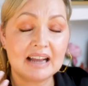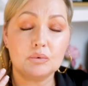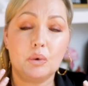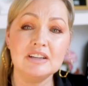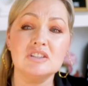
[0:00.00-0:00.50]

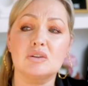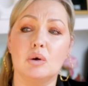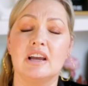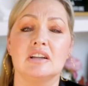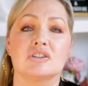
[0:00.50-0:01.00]
And when does
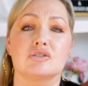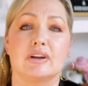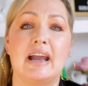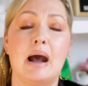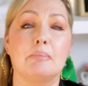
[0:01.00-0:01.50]
quiet
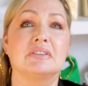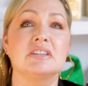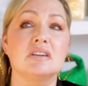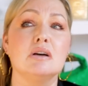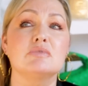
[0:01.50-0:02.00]
luxury happen?
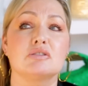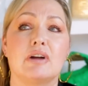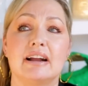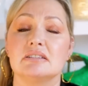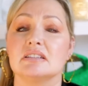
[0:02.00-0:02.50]
This comes
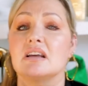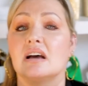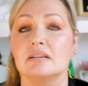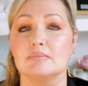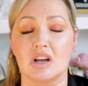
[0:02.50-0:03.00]
around in
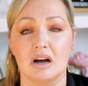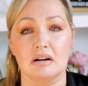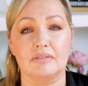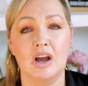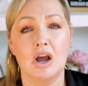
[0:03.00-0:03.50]
times
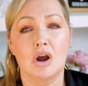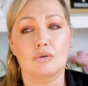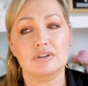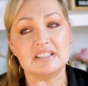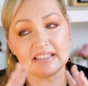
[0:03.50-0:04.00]
of
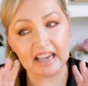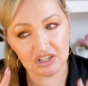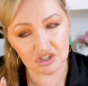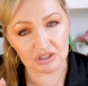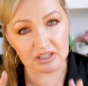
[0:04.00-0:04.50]

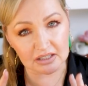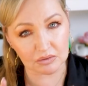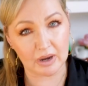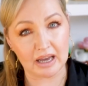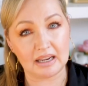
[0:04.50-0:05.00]
recession as
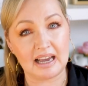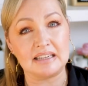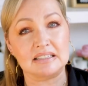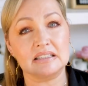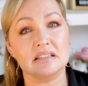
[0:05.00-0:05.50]
well,
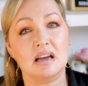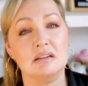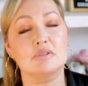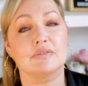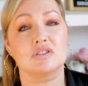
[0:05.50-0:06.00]
and in
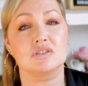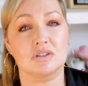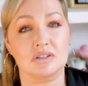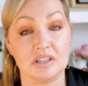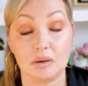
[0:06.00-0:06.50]
times of
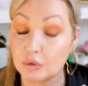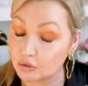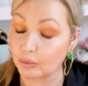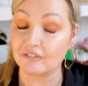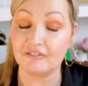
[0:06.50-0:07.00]
uncertainty, which
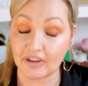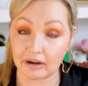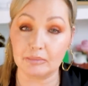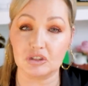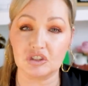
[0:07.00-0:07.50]
we're
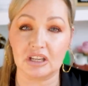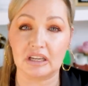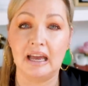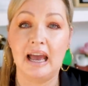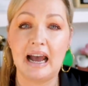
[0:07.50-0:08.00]
very much
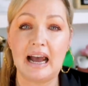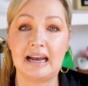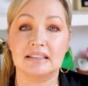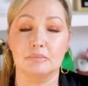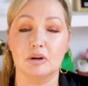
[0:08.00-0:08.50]
in
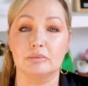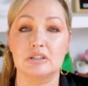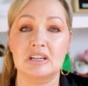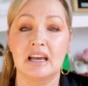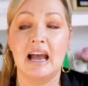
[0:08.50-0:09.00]
at the
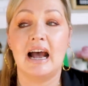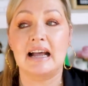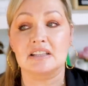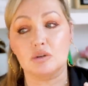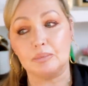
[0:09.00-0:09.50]
moment.
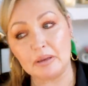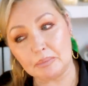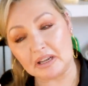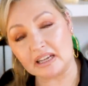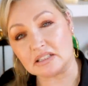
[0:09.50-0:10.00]
And so
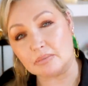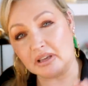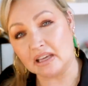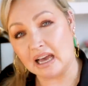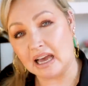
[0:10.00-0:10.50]
people like to
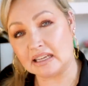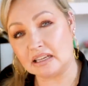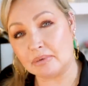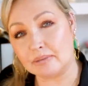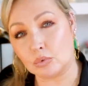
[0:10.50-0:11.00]
be a
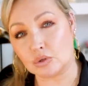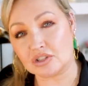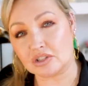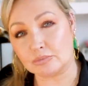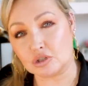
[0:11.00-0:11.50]
little bit more
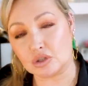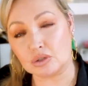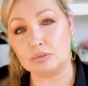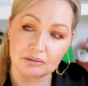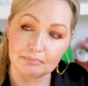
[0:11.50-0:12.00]

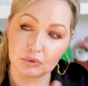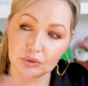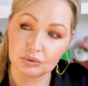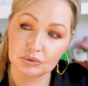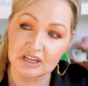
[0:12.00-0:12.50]
subdued, the
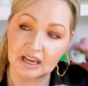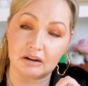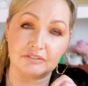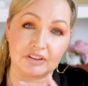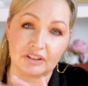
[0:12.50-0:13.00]
mood
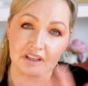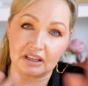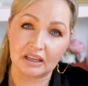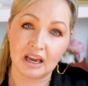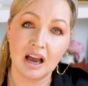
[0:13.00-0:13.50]
of
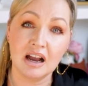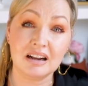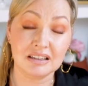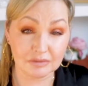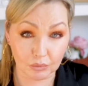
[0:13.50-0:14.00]
the
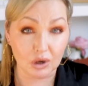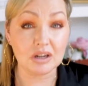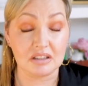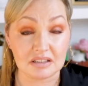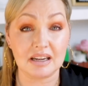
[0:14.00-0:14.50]
kind of
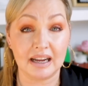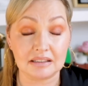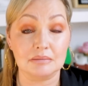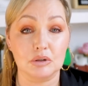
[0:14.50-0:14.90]
world at the